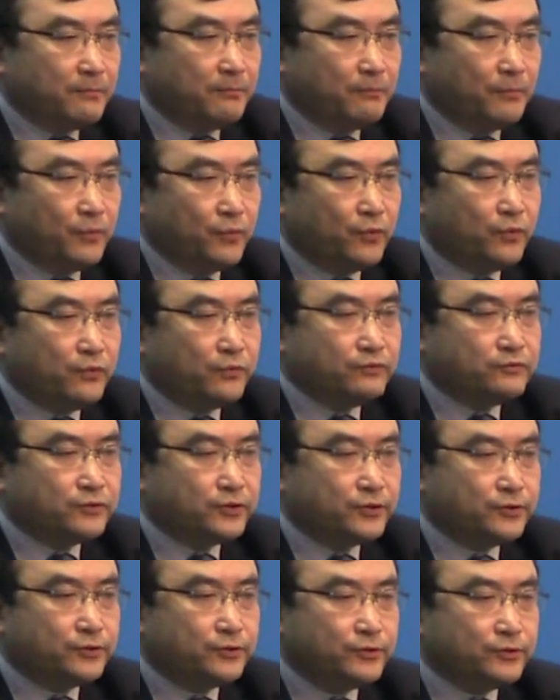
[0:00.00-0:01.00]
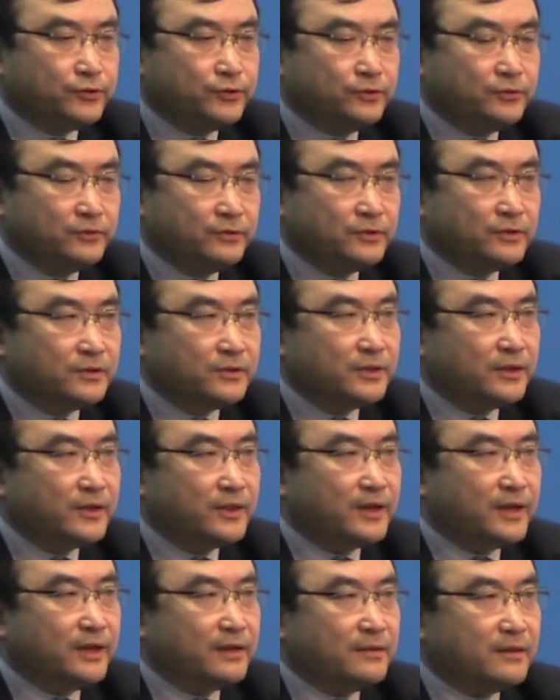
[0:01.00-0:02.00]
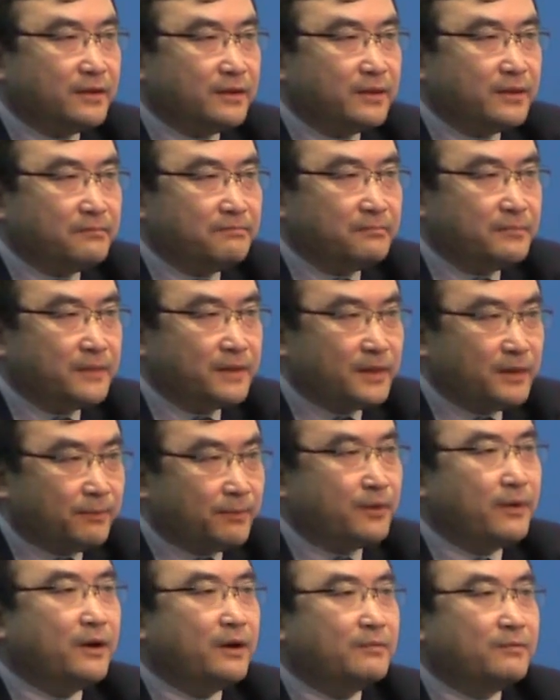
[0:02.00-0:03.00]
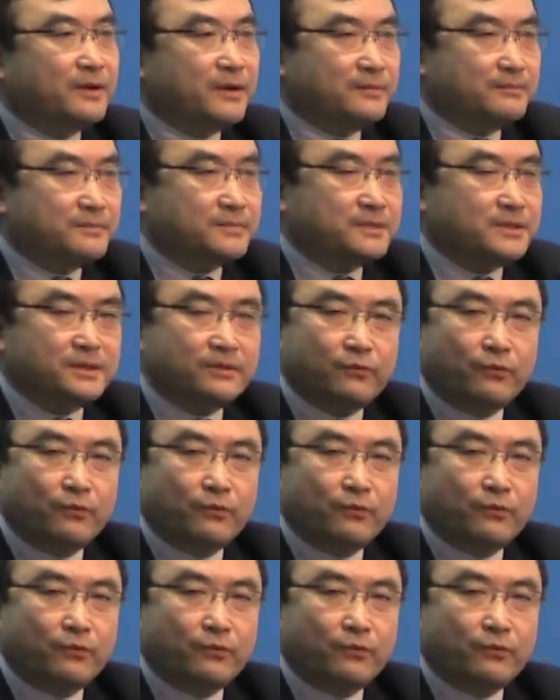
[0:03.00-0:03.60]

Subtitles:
move to the problems.